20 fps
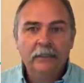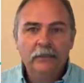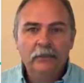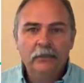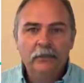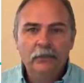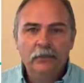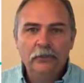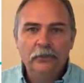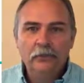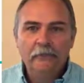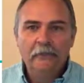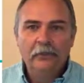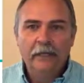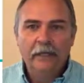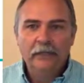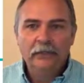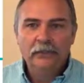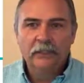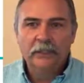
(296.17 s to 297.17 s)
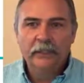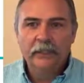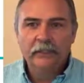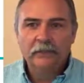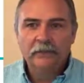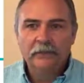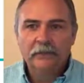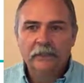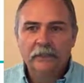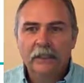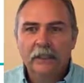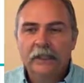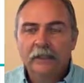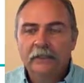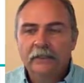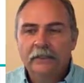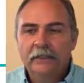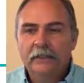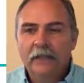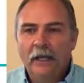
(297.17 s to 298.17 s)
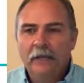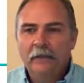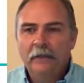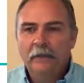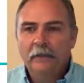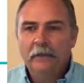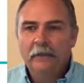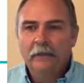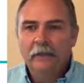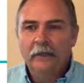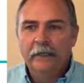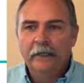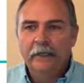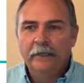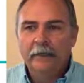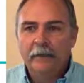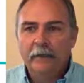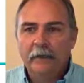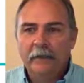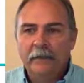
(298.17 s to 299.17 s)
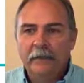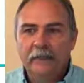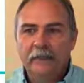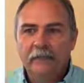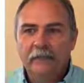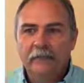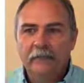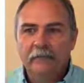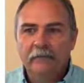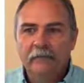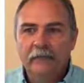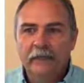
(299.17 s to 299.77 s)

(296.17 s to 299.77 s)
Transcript: YouTube for educators. The documentary is about the history of